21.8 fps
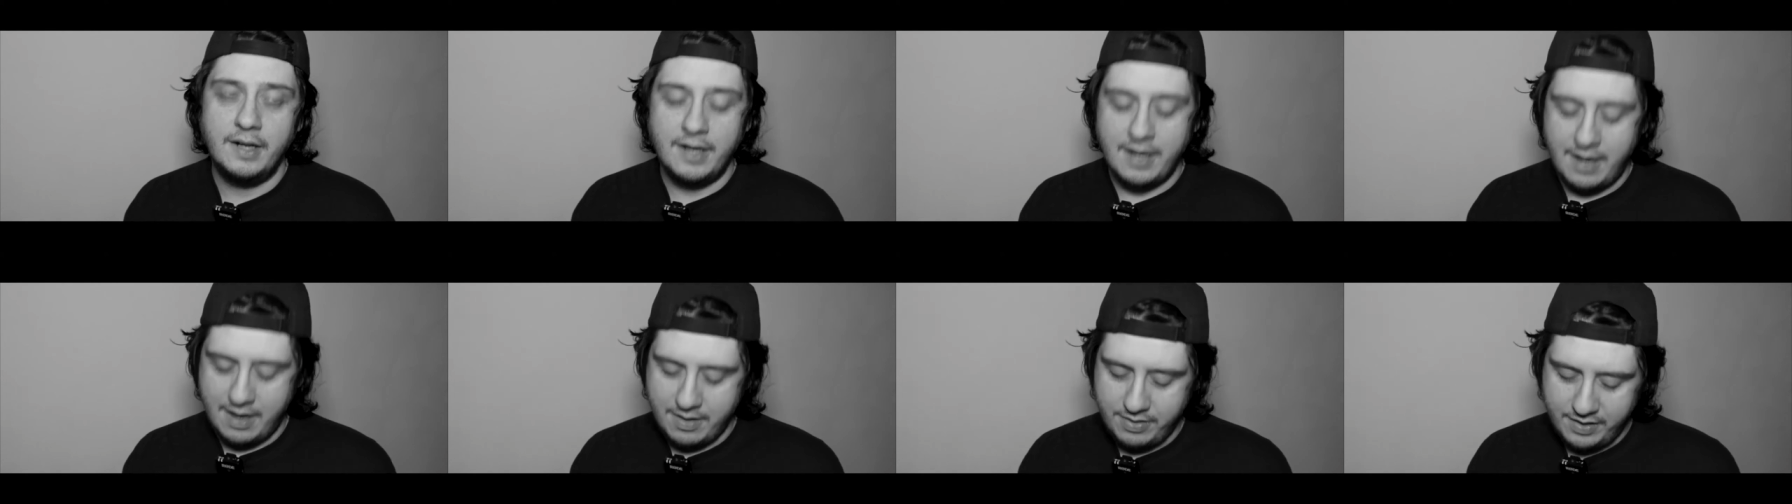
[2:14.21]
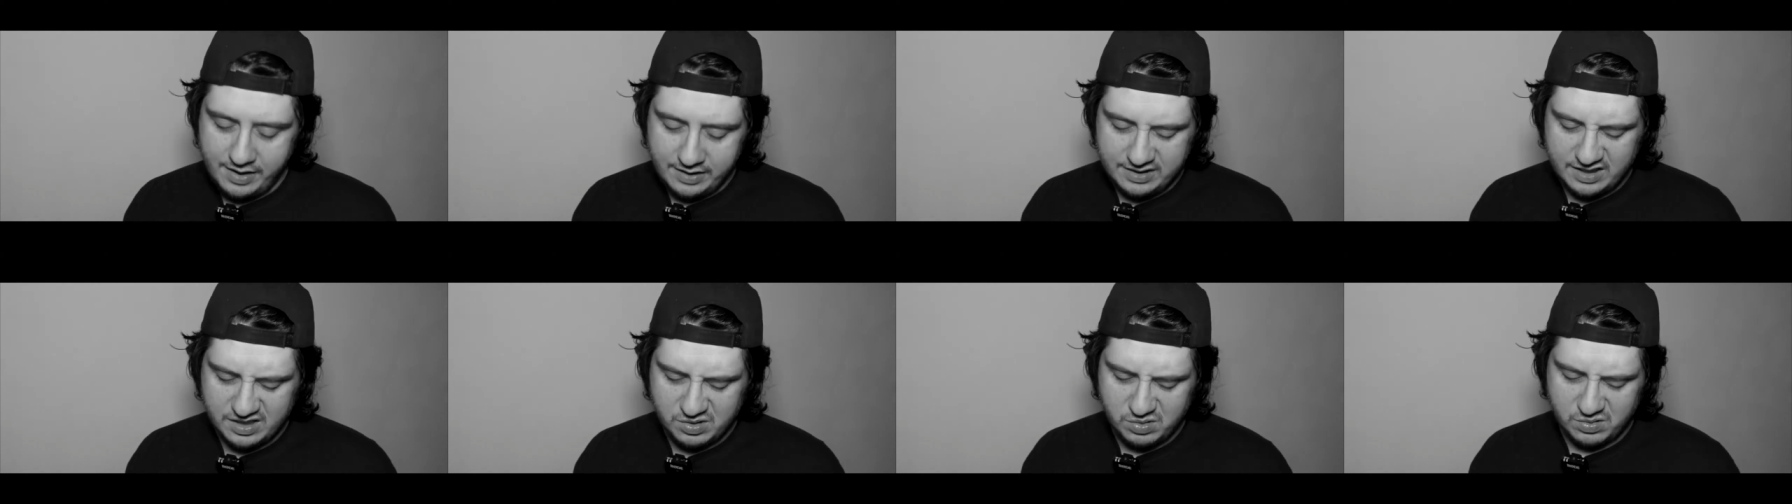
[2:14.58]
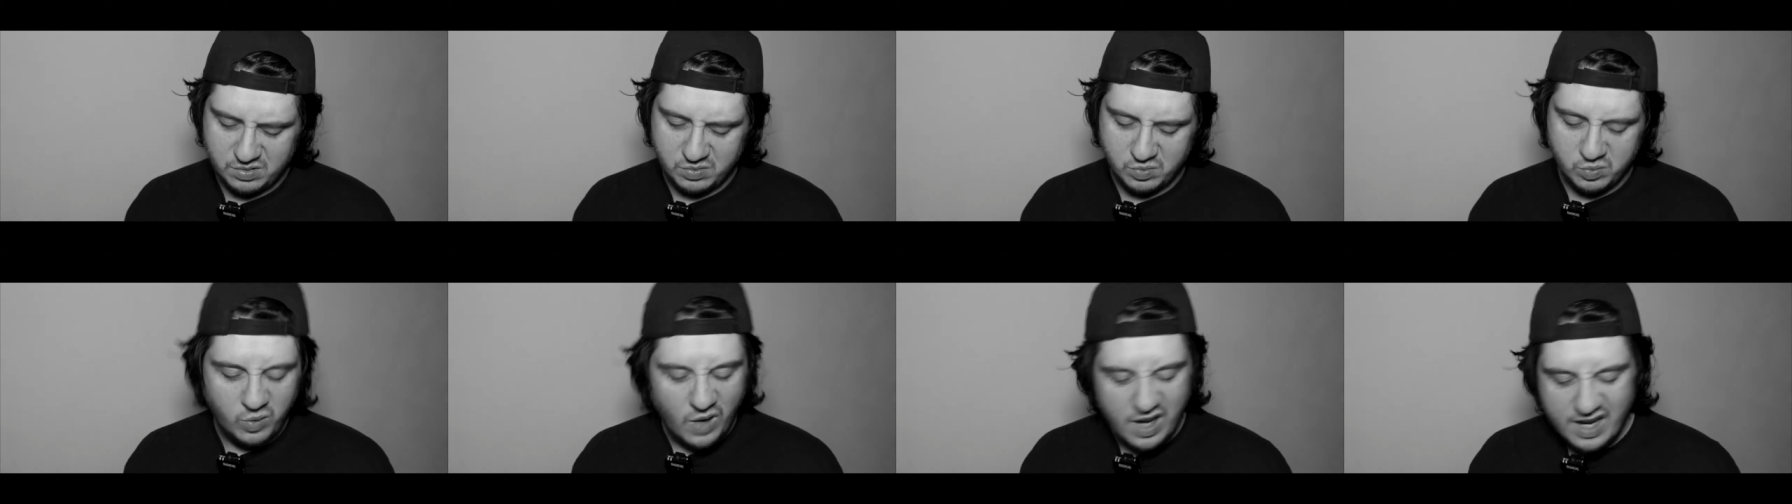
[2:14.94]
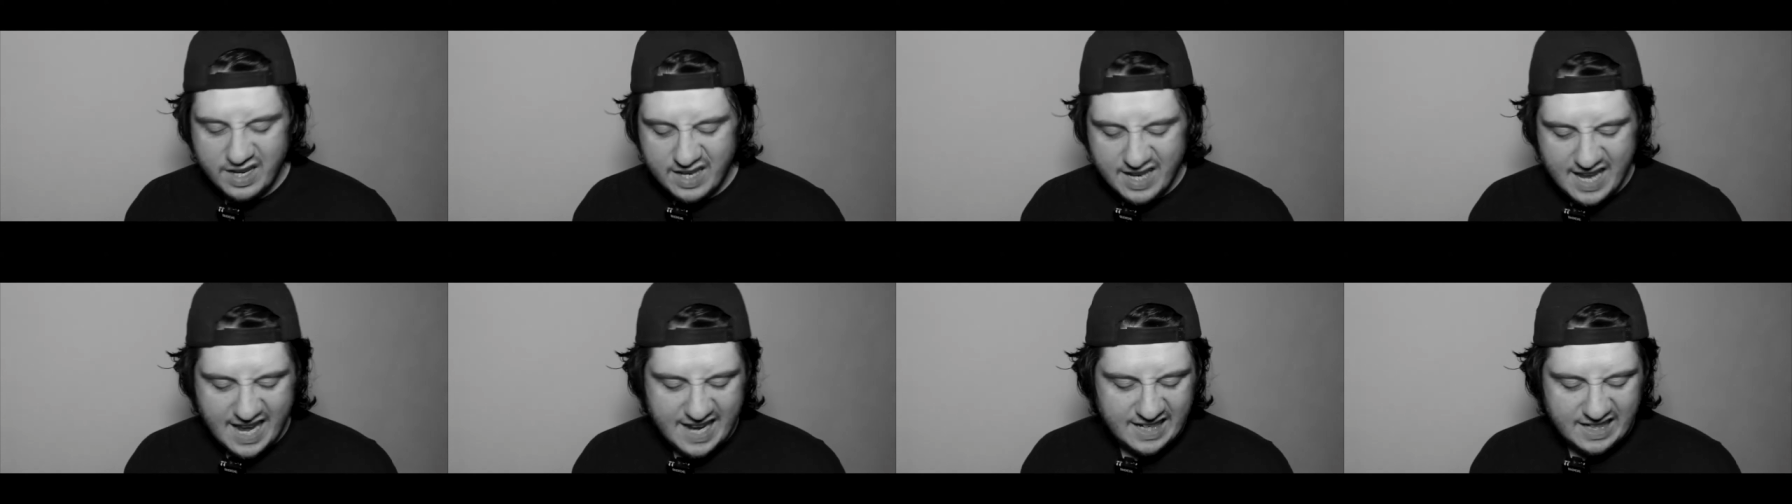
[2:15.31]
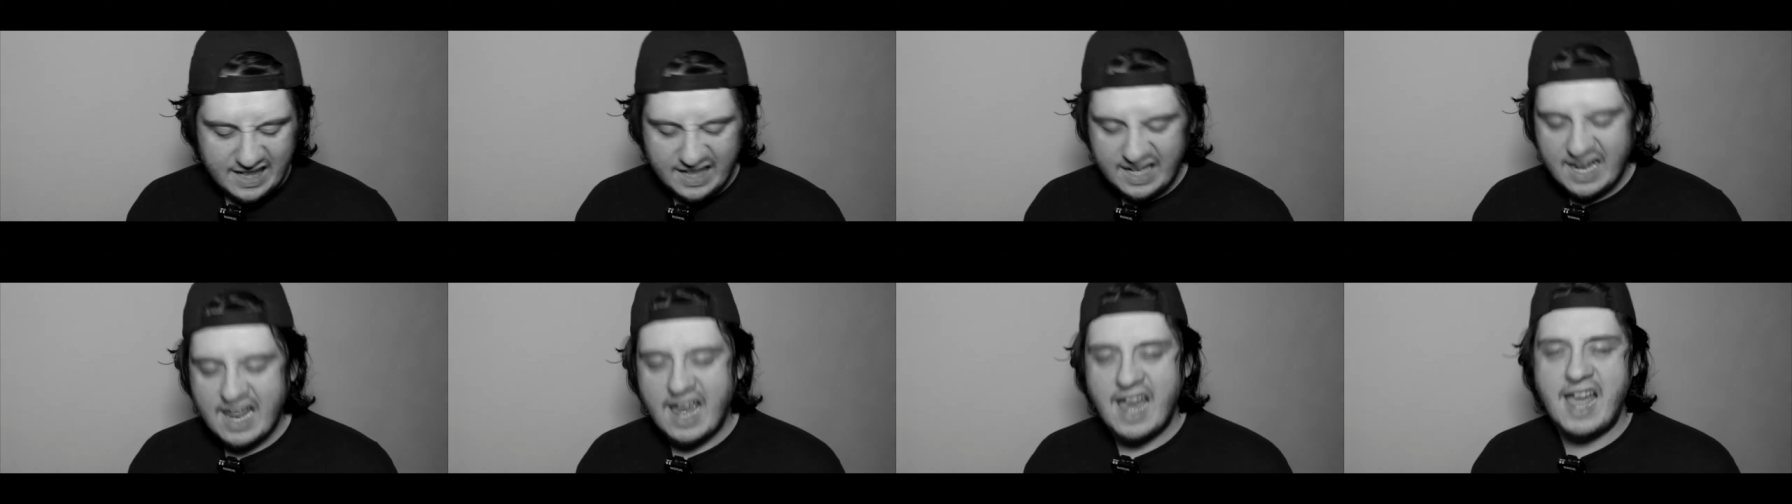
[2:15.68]
I think this was
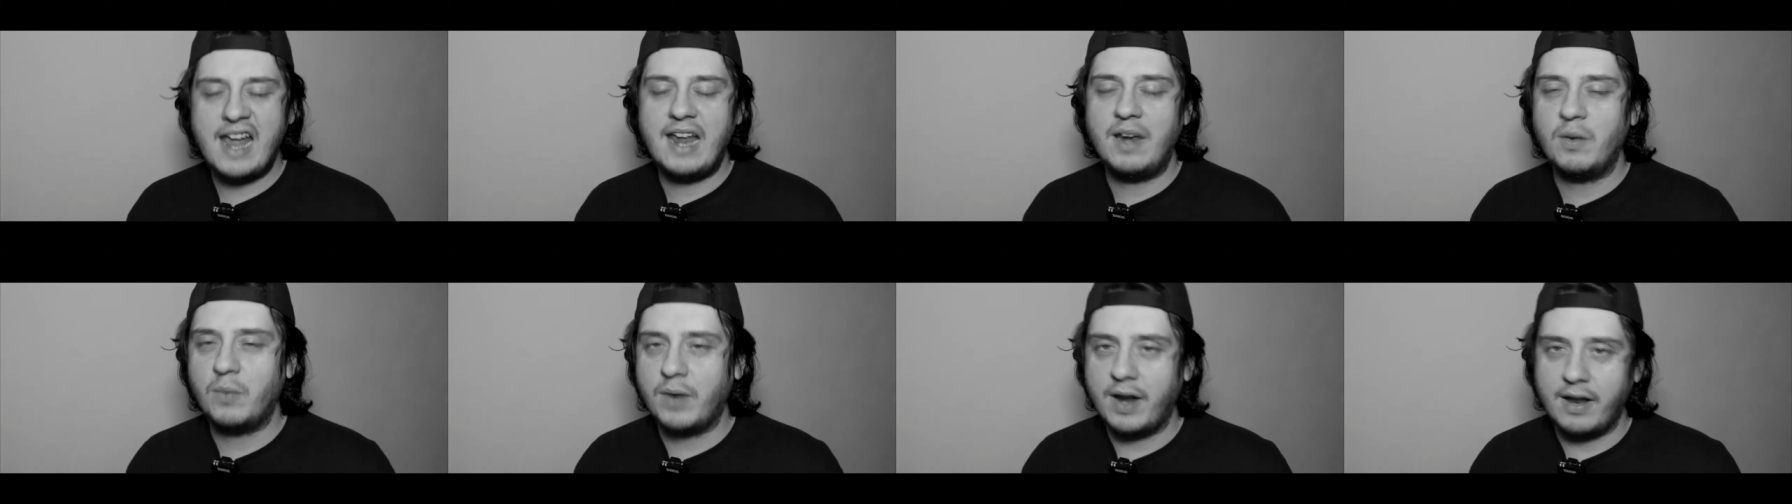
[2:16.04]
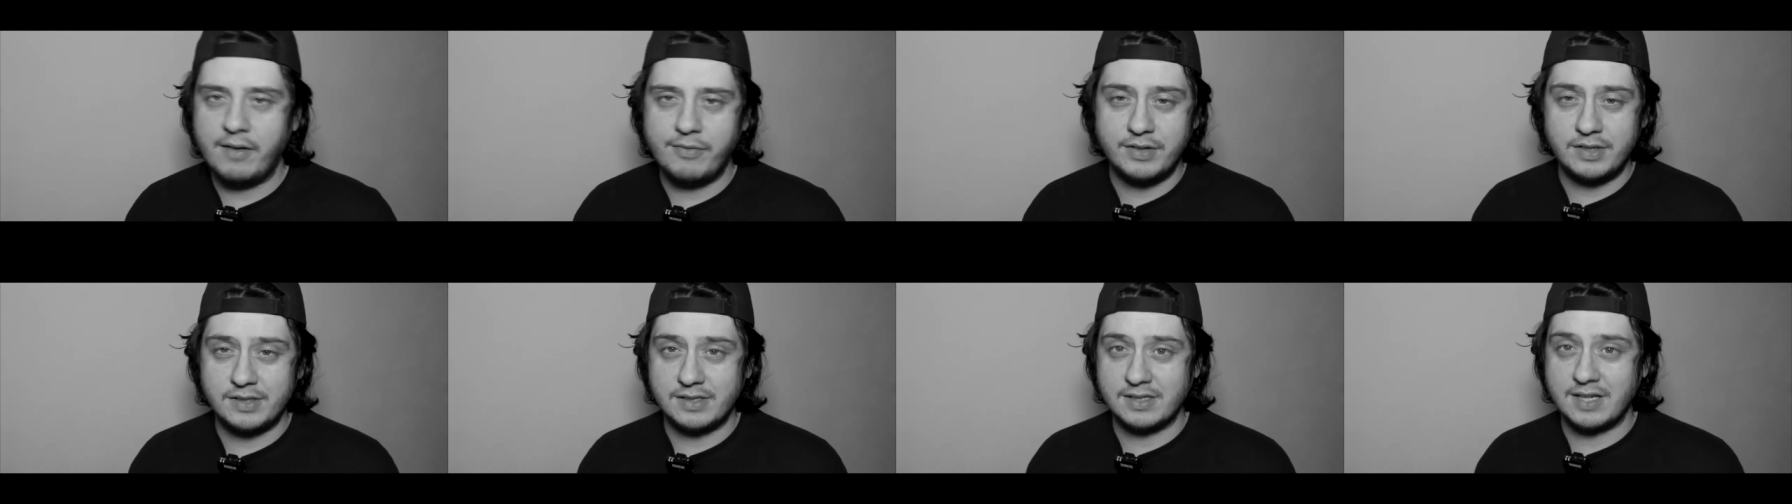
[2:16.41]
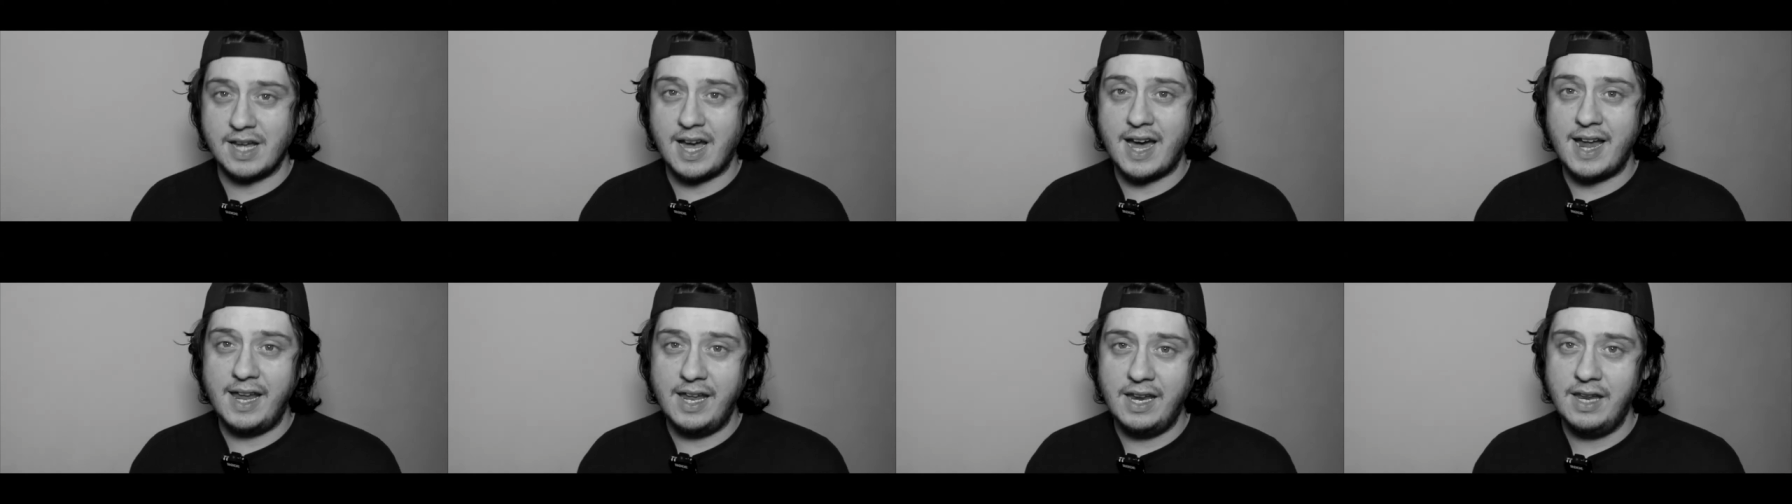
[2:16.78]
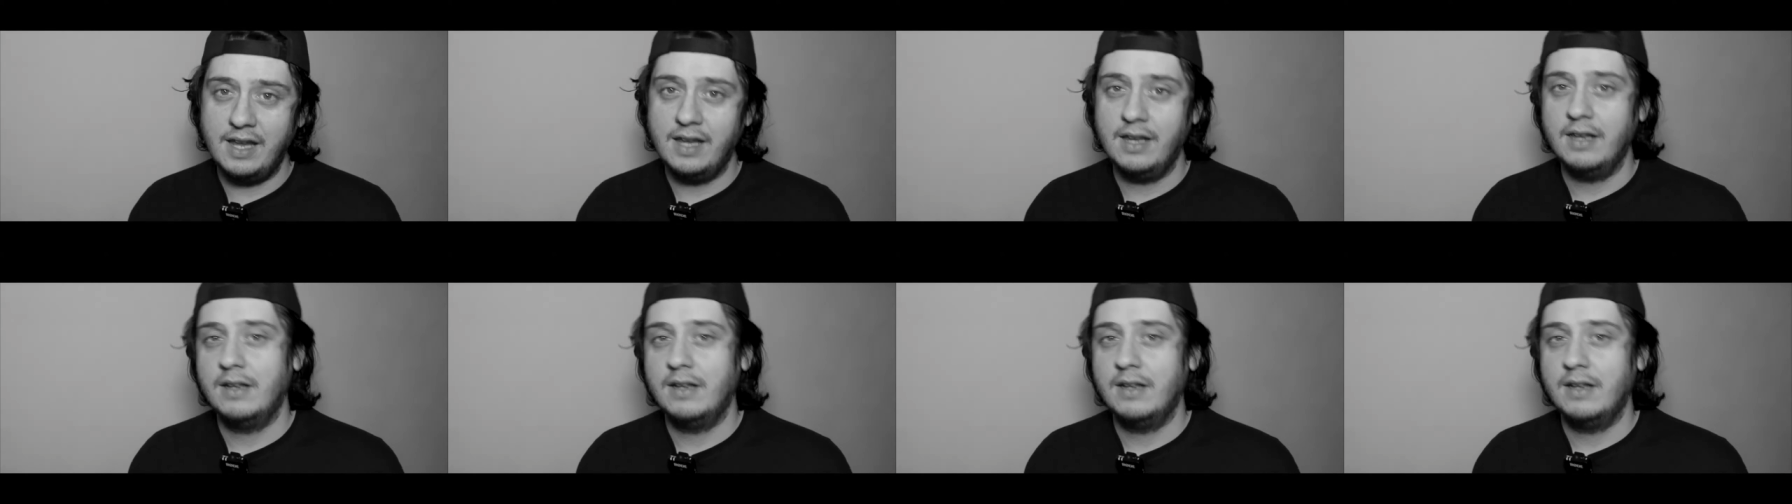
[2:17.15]
$199 when I first got it.